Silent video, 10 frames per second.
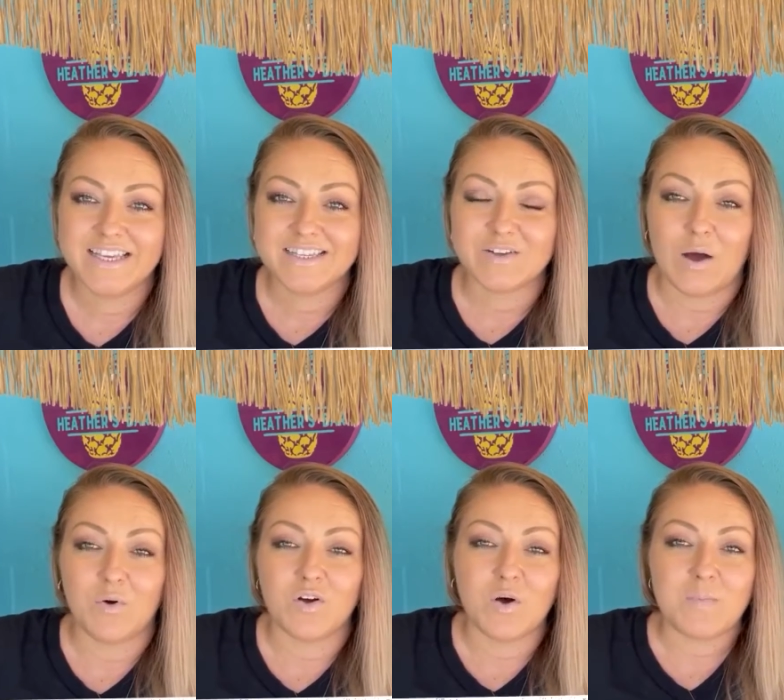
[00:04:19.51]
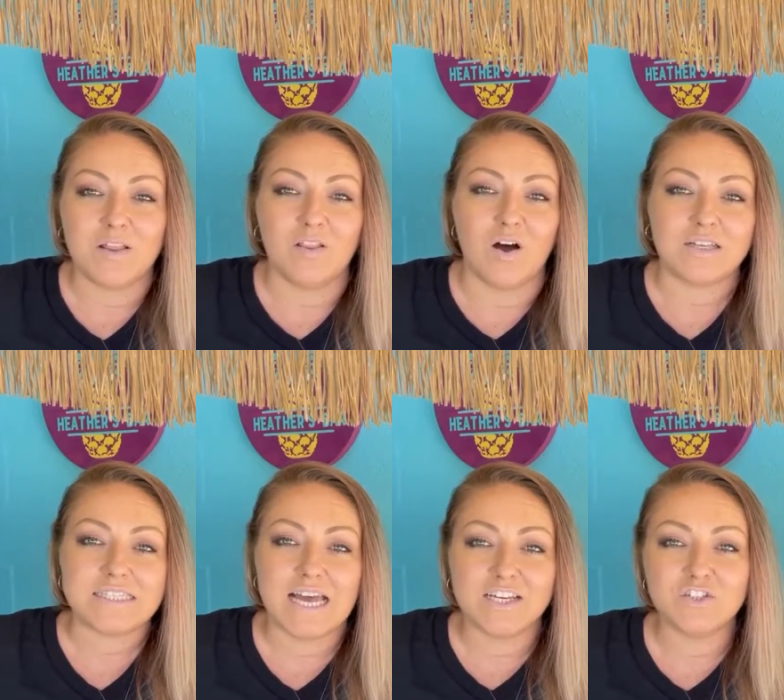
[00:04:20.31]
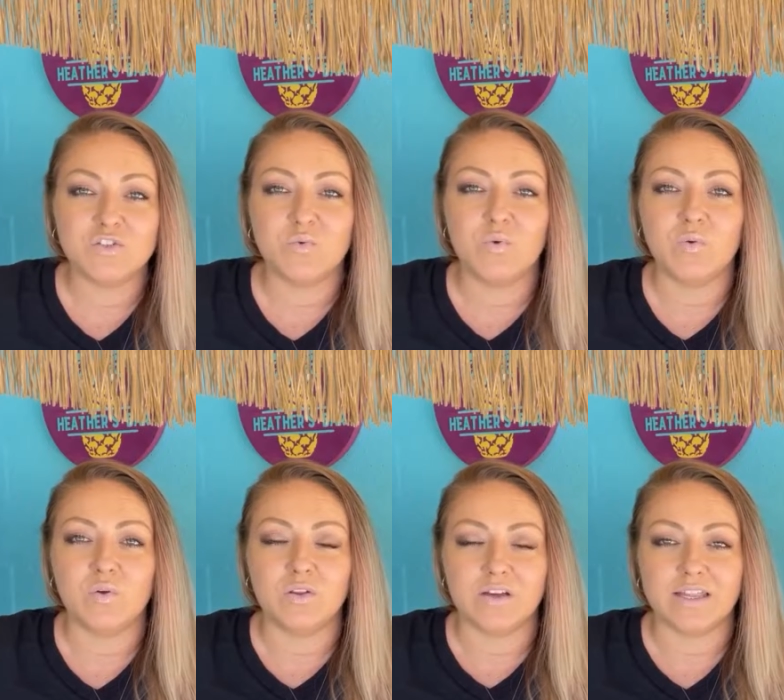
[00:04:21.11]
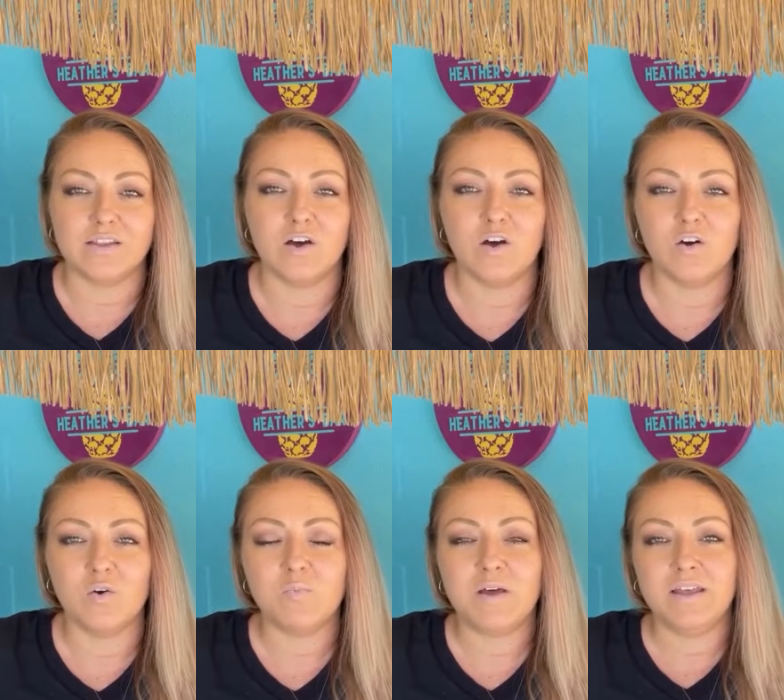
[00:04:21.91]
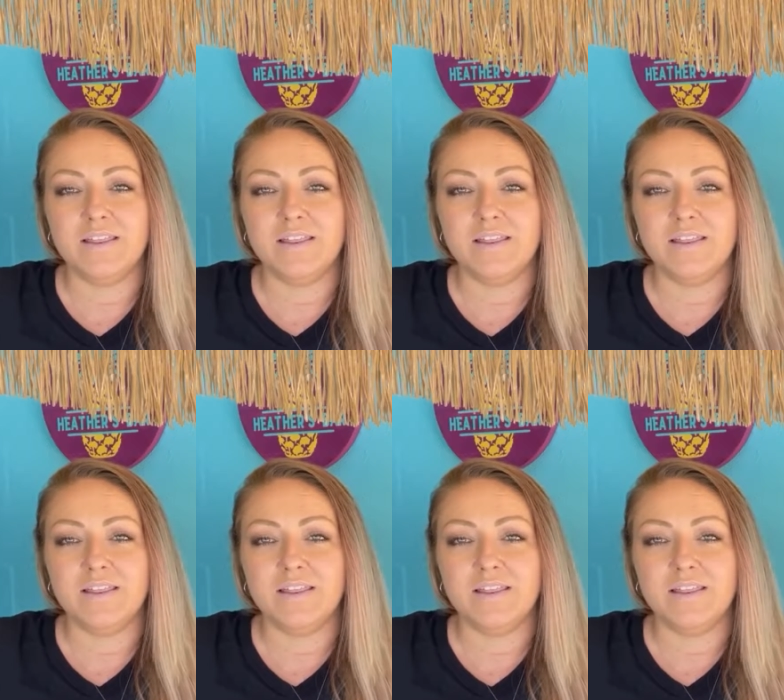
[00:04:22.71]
So I will come alongside you, we will look at the home,